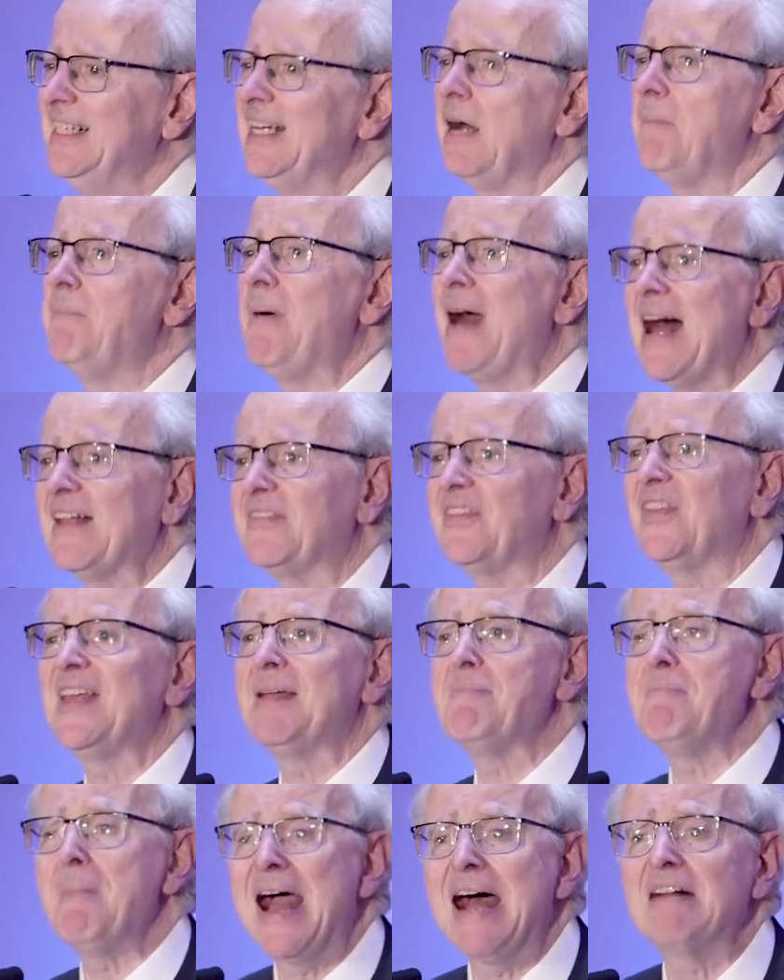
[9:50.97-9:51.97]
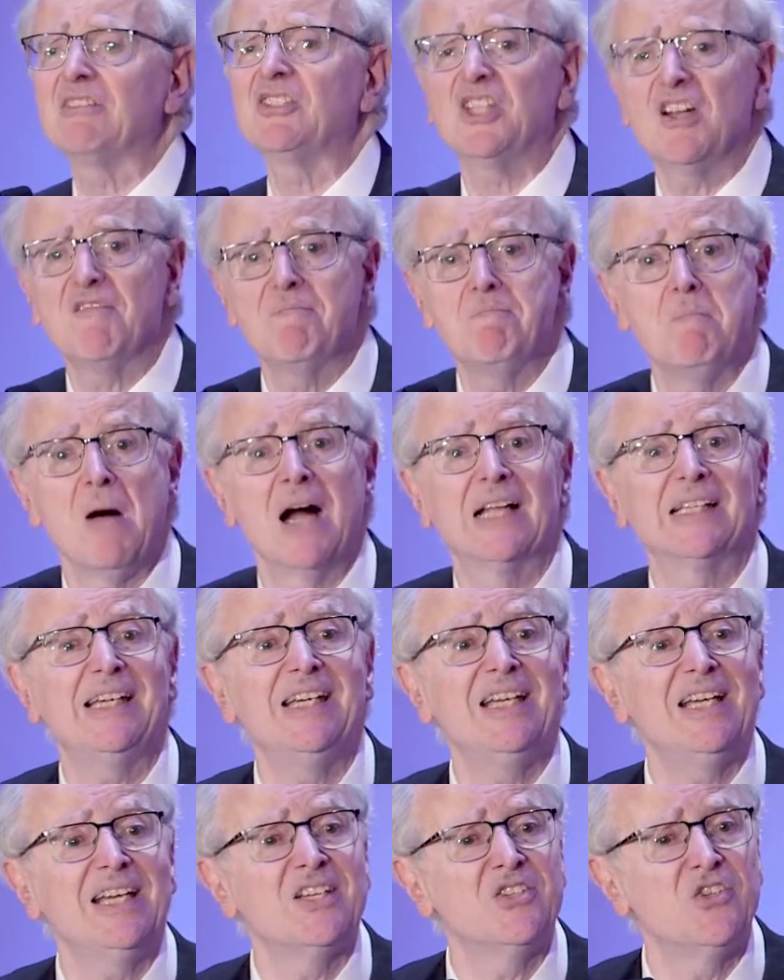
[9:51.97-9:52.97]
about the amount of
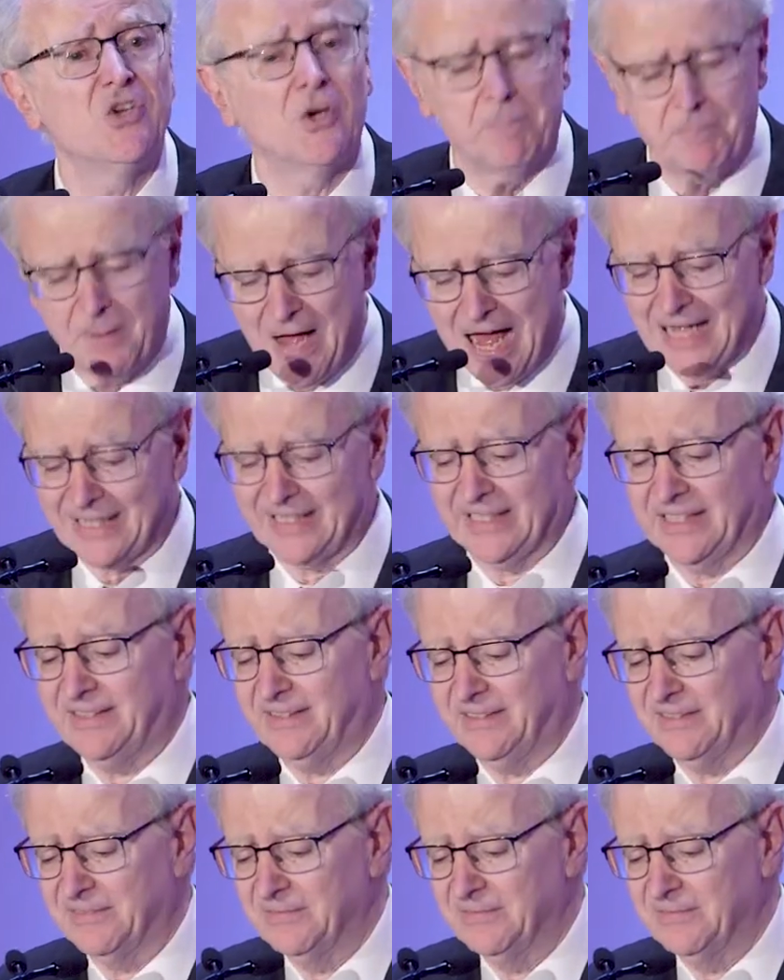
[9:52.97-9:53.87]
money in your pocket.